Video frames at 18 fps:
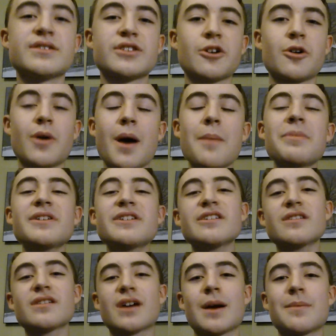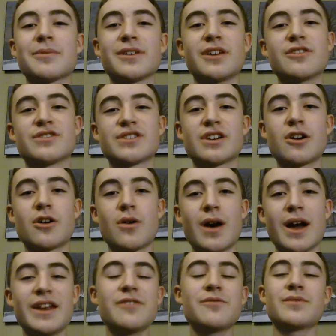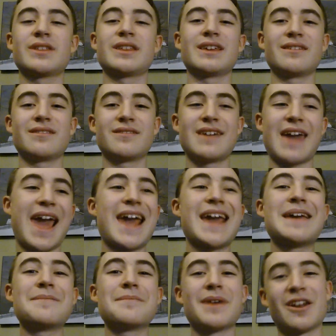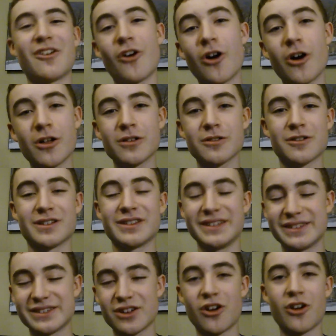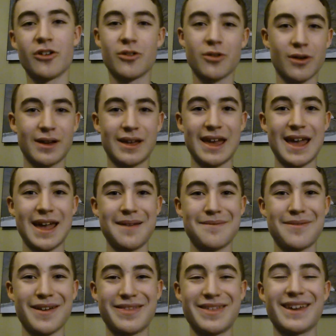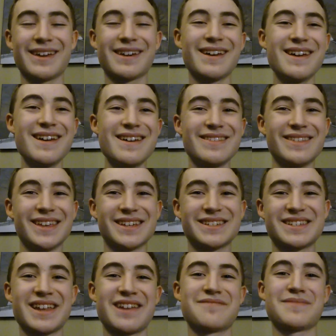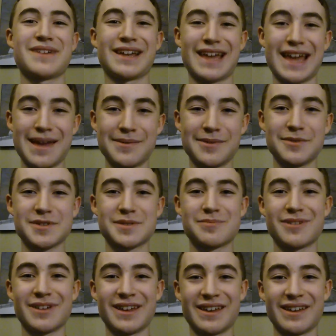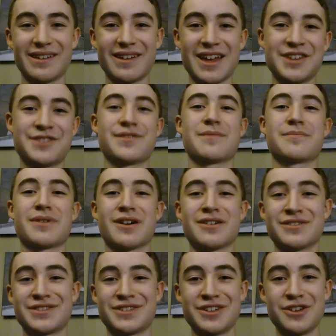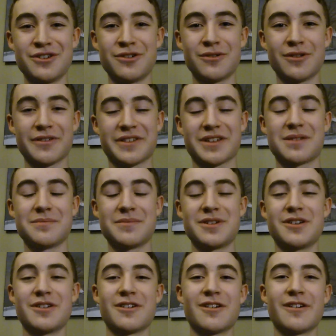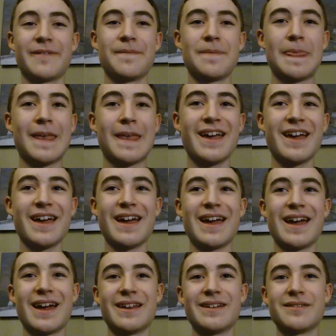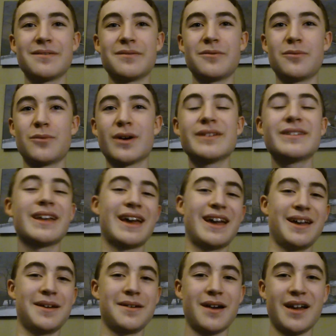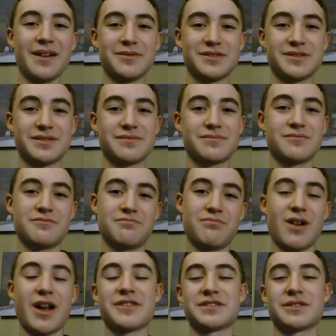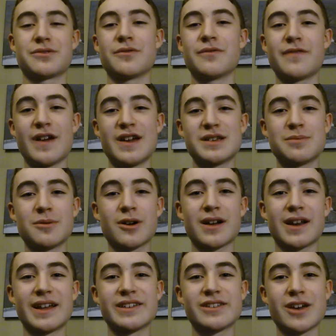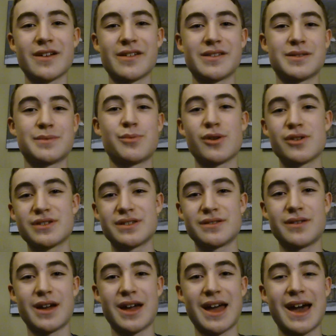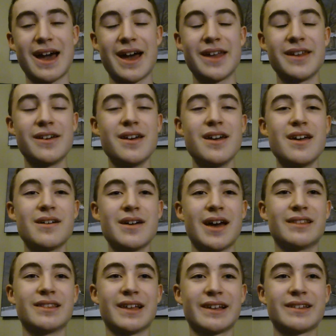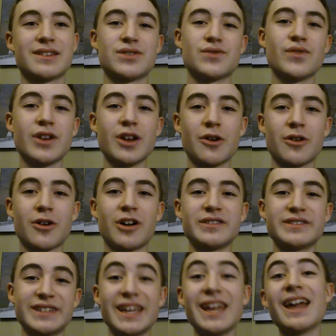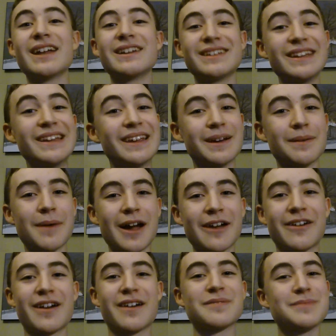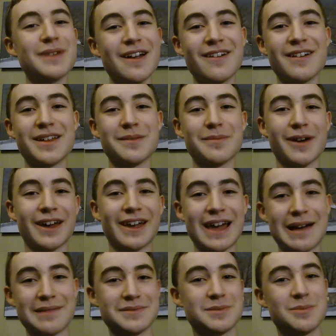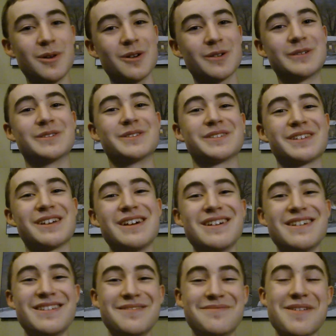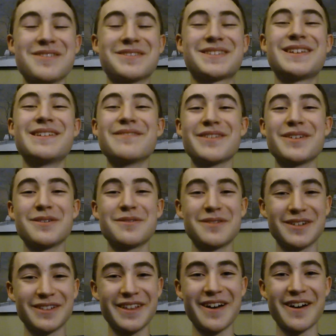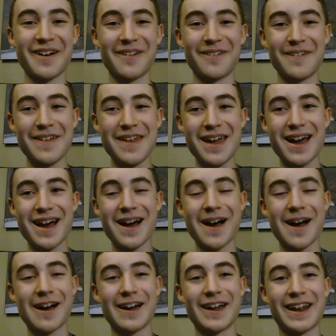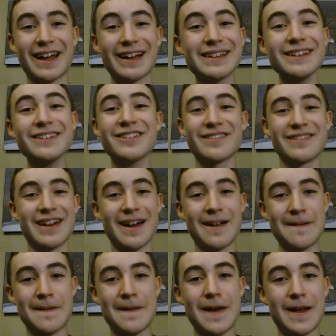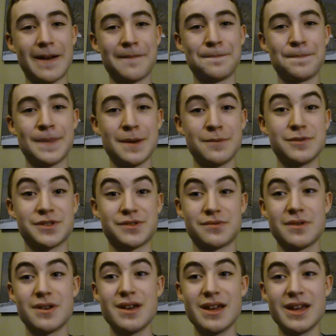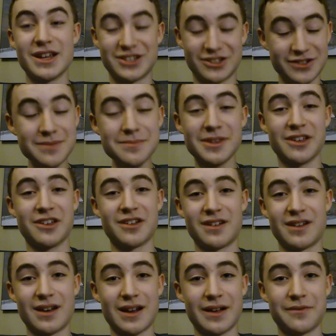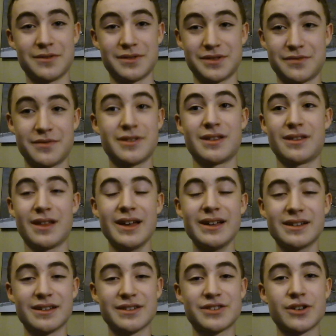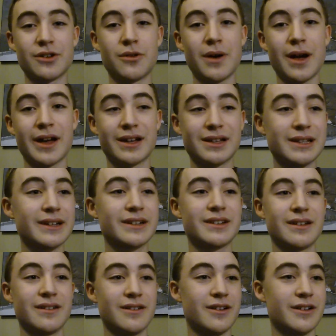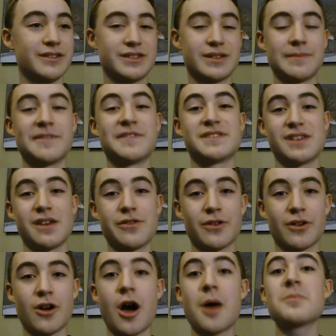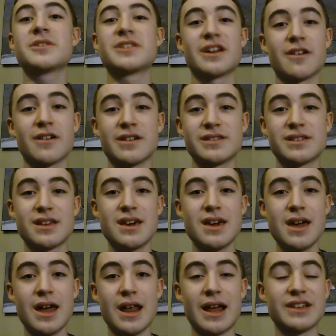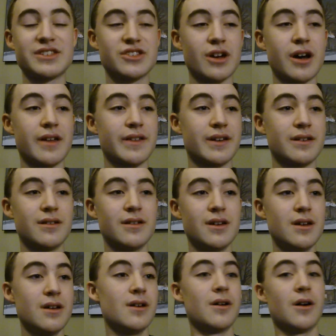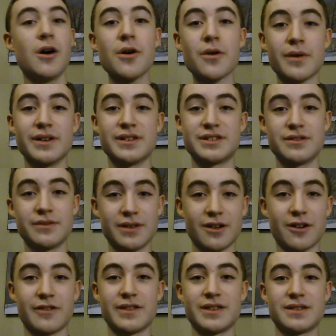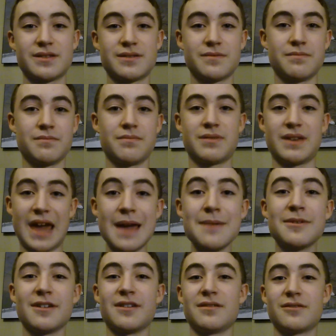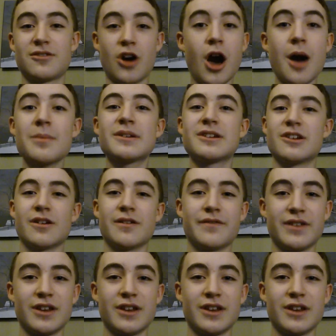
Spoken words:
So up until a couple years ago, I didn't really game at all, or at least hardcore game. I think the extent of my gaming was playing Age of Empires 2 on the computer. And one day I was browsing through Facebook and I saw that this person I had liked this video called TNT, a Minecraft parody by Captain Sparkles, who most of you will know. And I clicked on that and it was extremely good and I really liked it. So I clicked on some of his other commentaries and I saw that, oh, he's doing all these gaming commentary